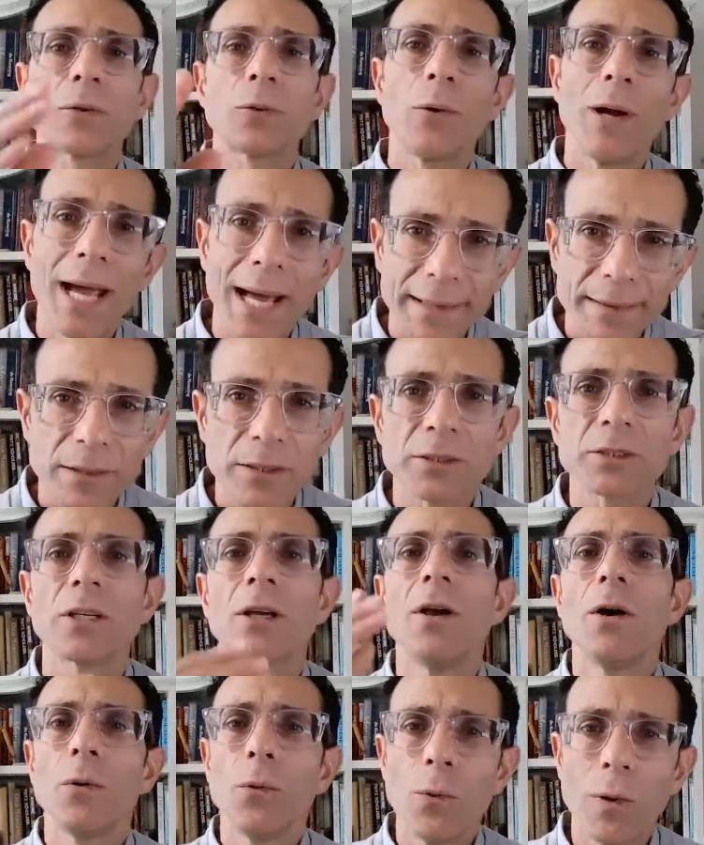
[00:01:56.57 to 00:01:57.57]
through
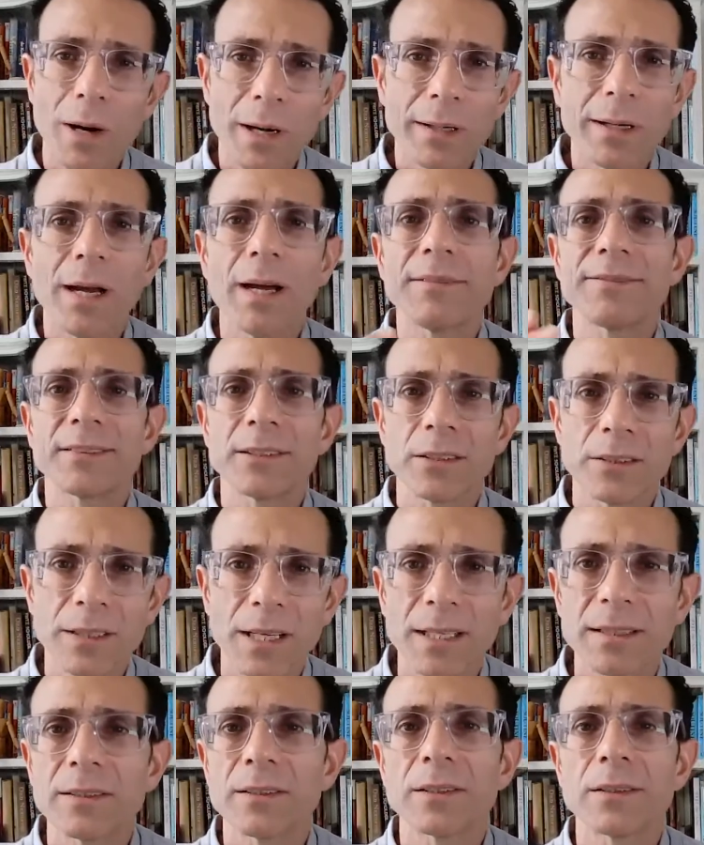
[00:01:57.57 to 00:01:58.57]
headers one after
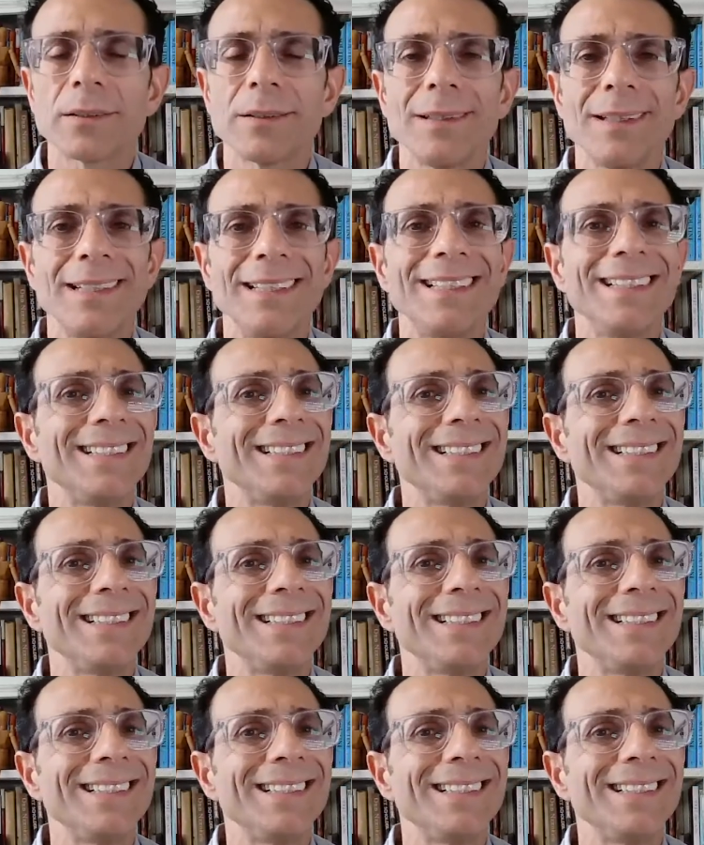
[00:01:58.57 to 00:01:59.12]
another,